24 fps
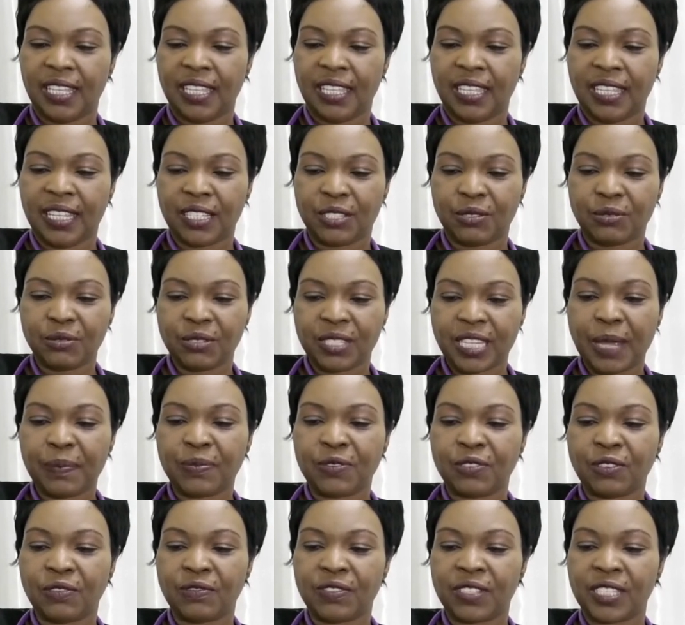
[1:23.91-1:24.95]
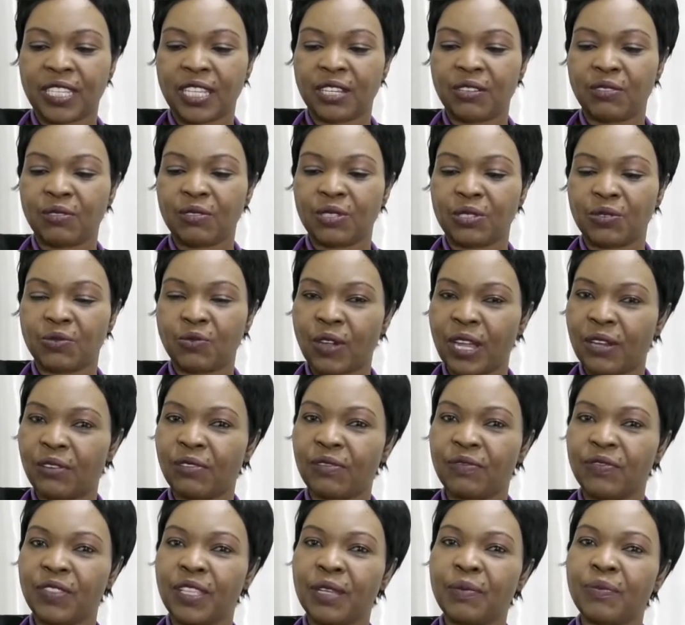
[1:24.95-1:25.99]
The two types of cells, one
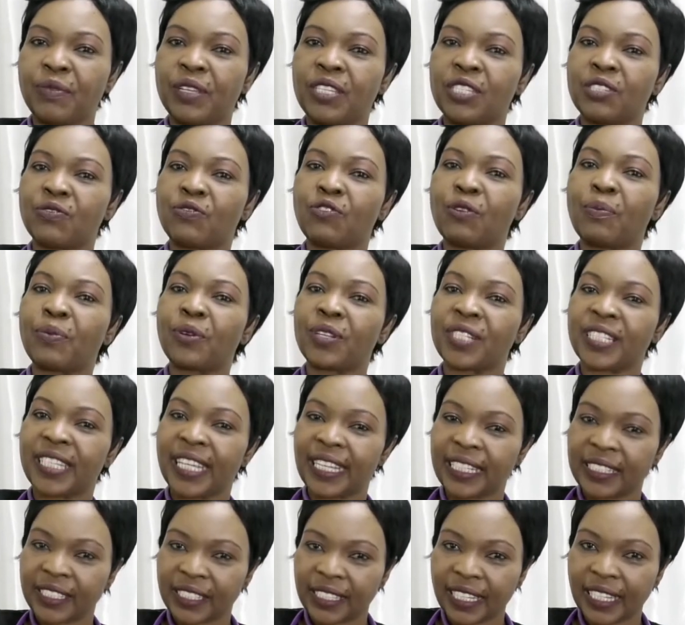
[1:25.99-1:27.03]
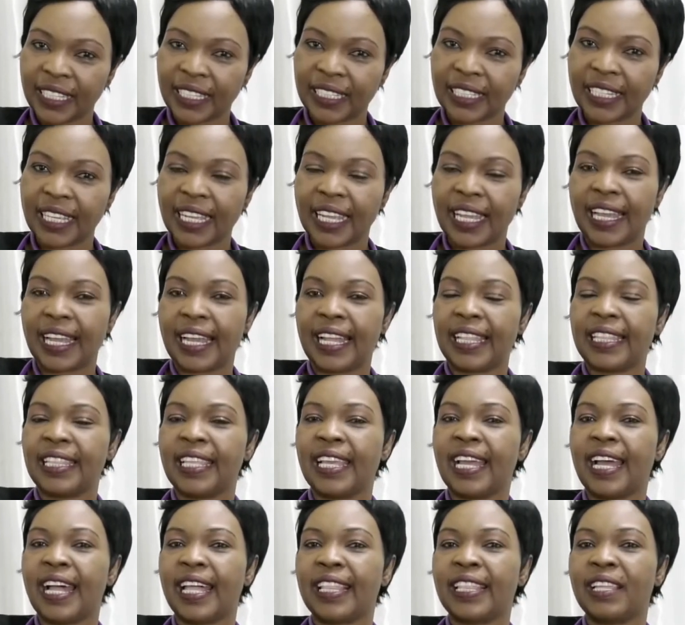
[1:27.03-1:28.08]
of them is for protection, and
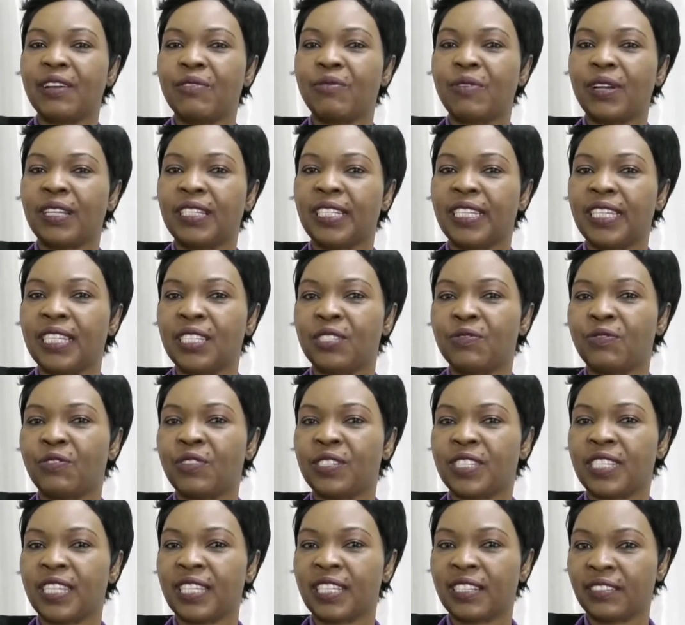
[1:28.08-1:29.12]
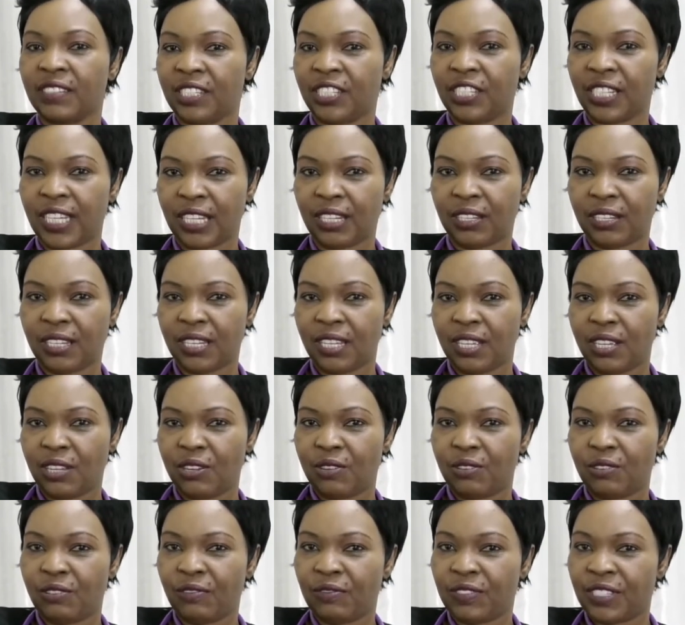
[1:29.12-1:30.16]
the other one is for secretion
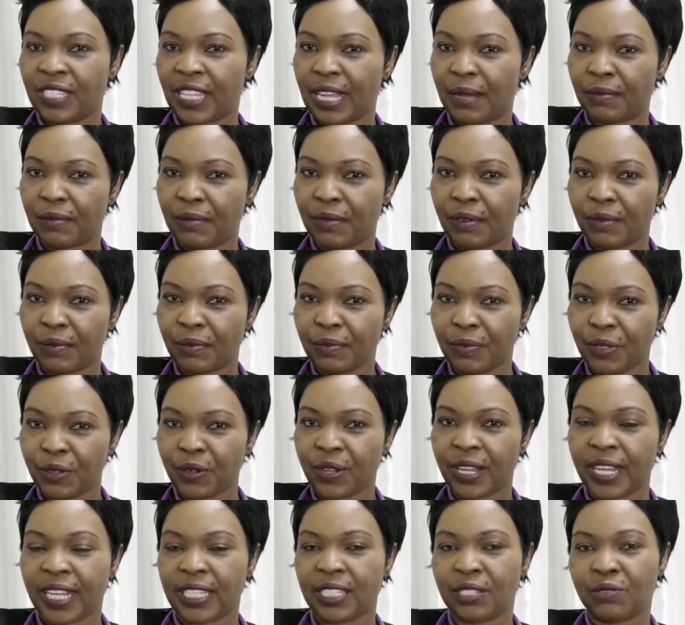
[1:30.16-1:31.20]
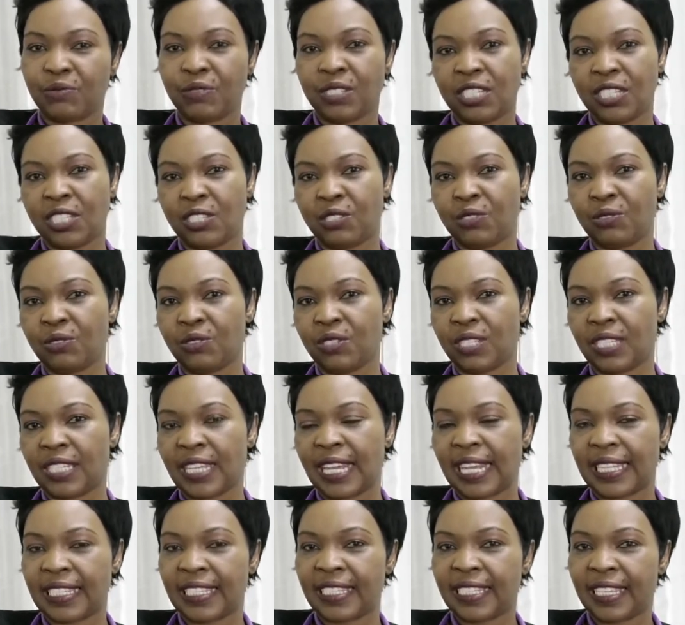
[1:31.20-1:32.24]
of some mucus, which is used
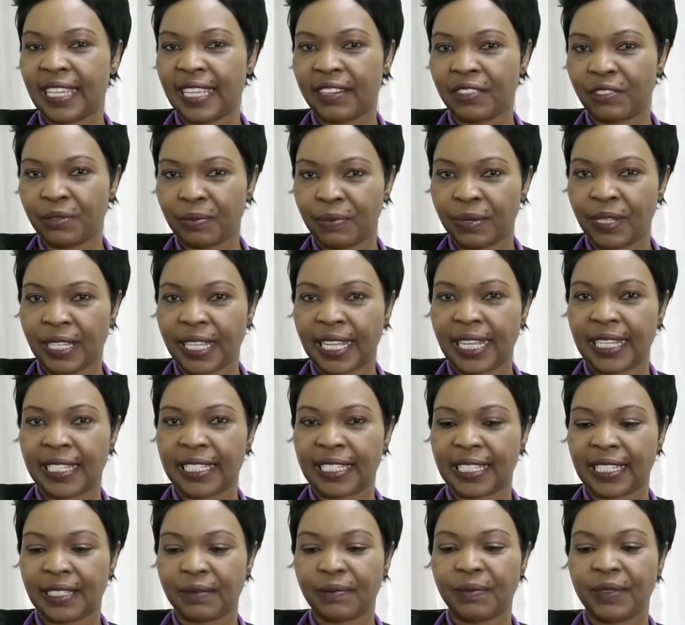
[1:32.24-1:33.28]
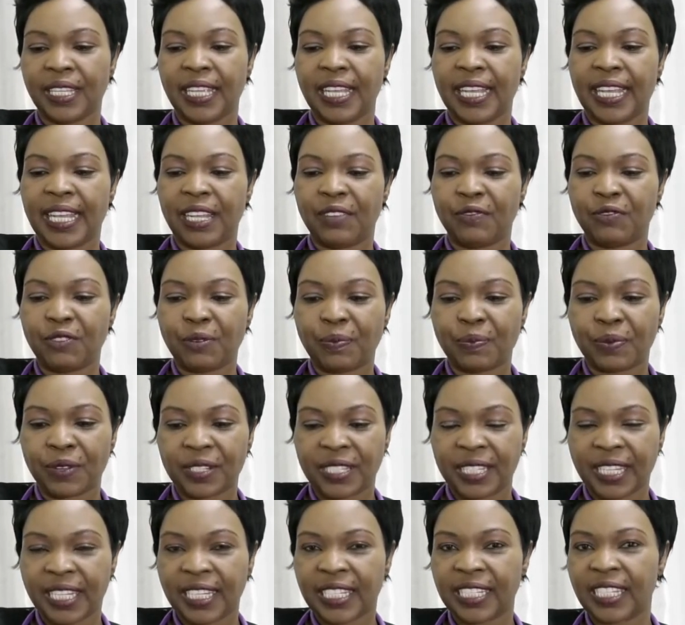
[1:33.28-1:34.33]
as a lubricant. And for
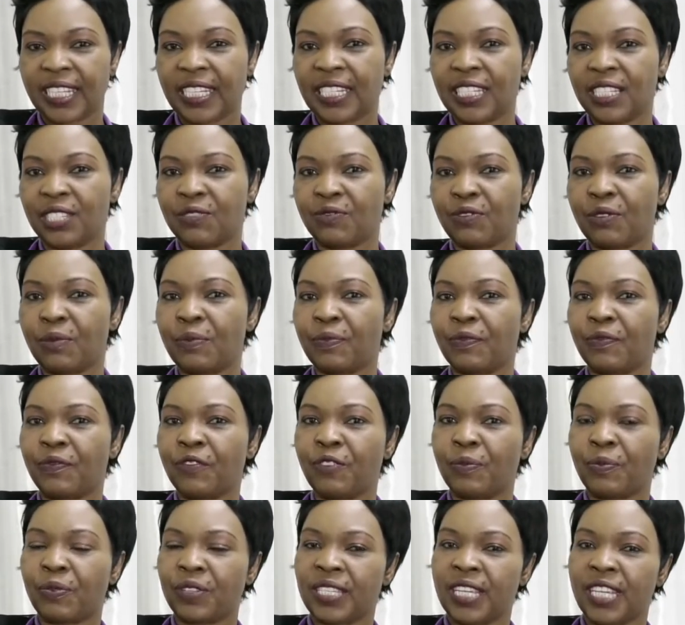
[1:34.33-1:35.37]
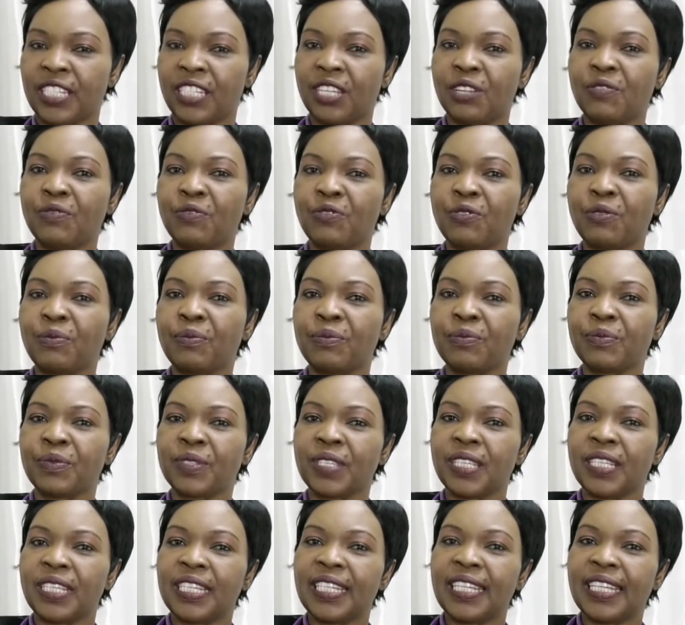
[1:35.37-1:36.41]
protection is for protection from
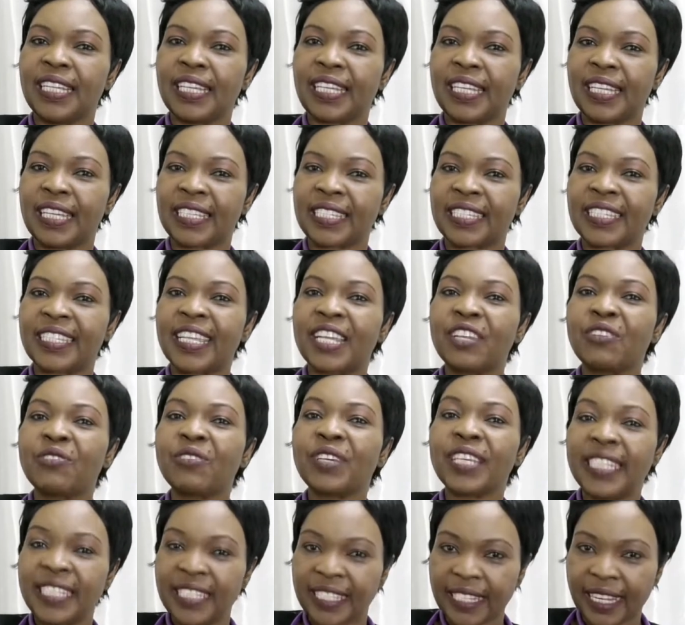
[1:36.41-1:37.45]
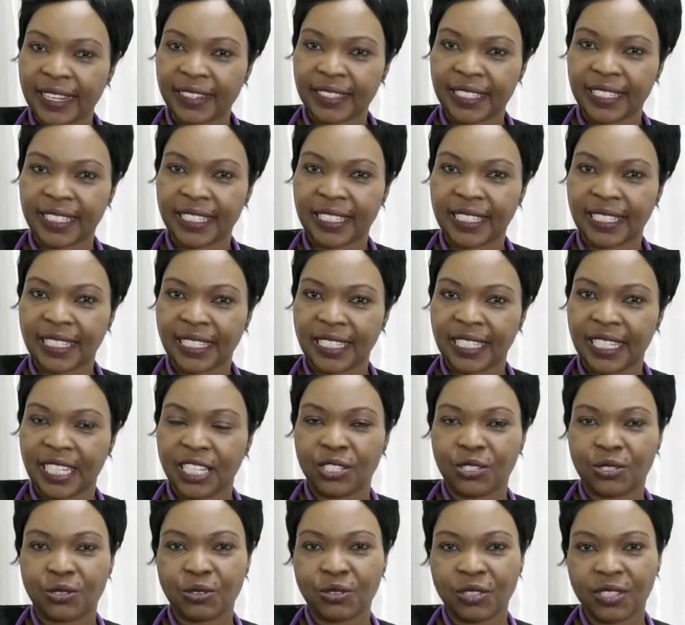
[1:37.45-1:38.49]
external injuries.
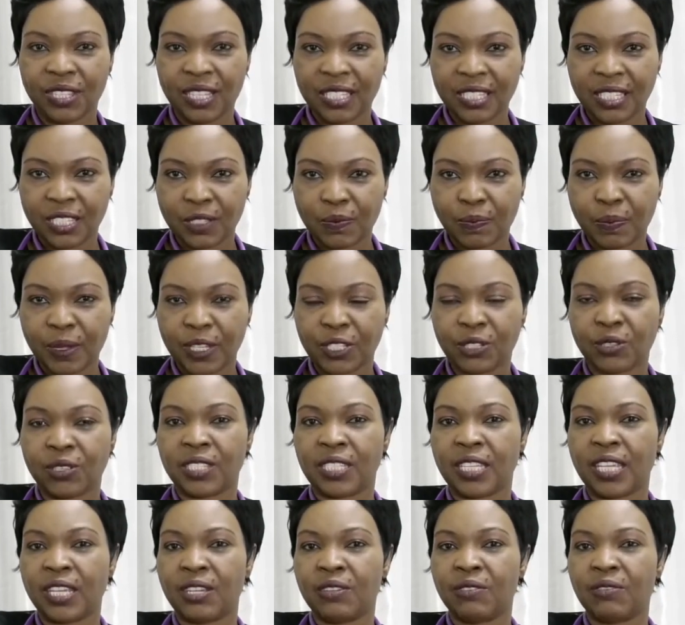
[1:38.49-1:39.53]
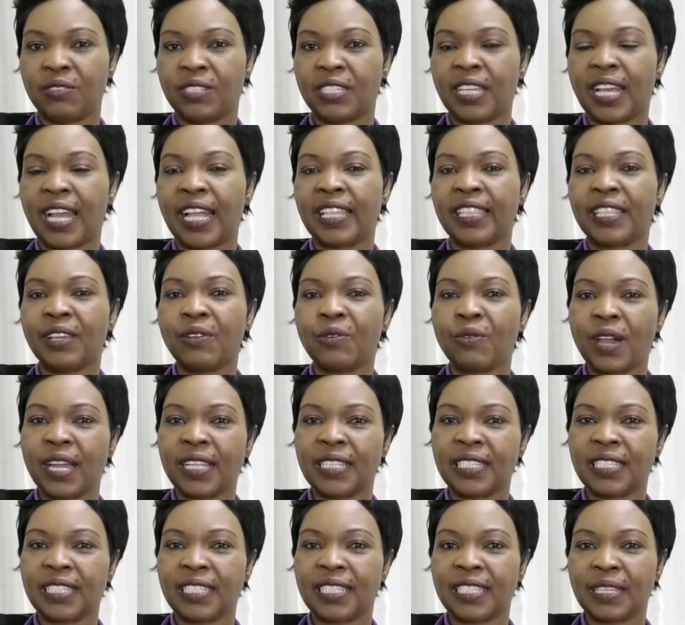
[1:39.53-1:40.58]
So these special cells are the
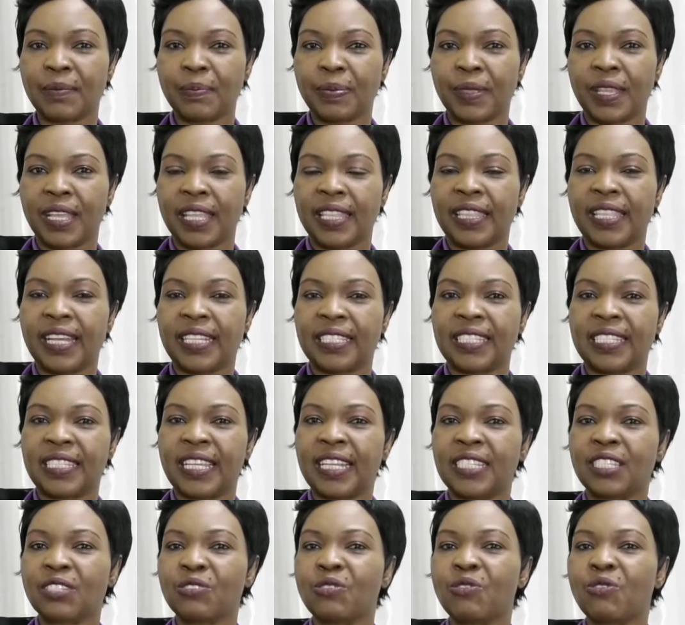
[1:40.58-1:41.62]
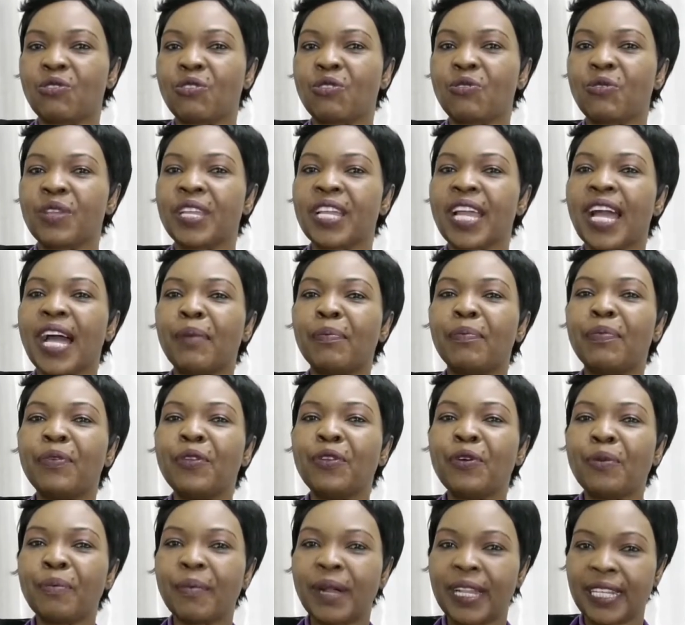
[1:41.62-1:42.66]
ones that start growing
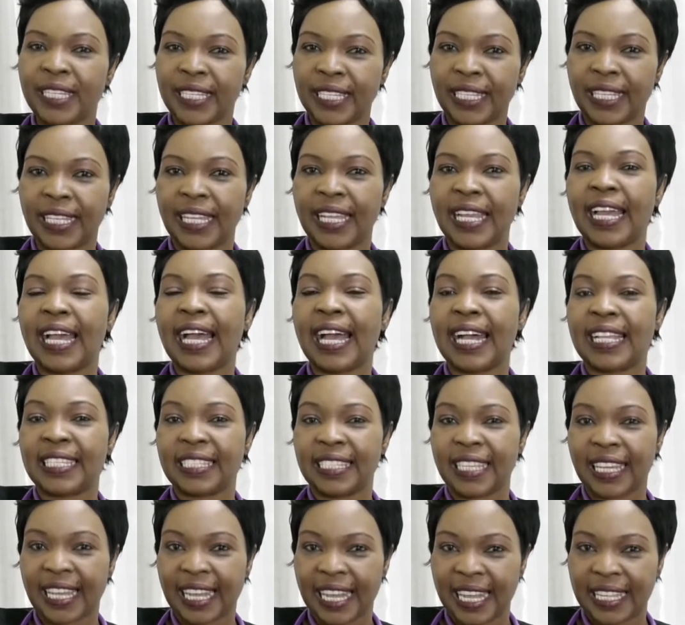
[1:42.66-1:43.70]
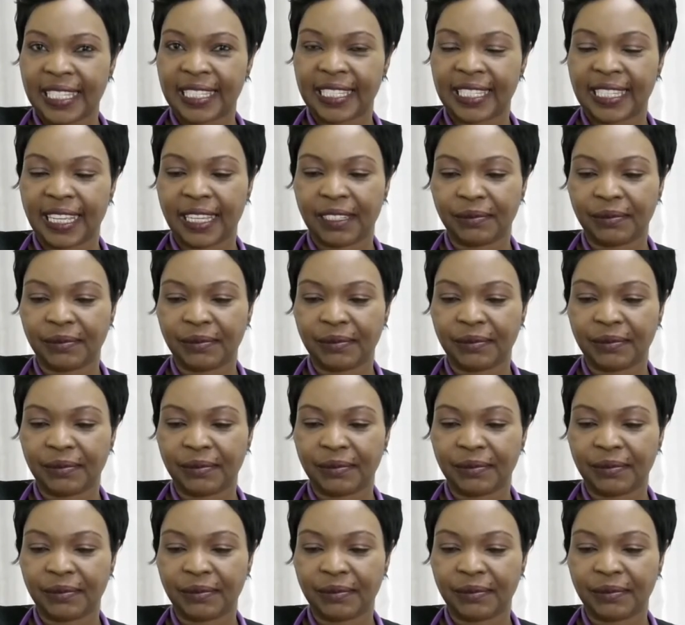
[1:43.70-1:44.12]
abnormally as a cancer.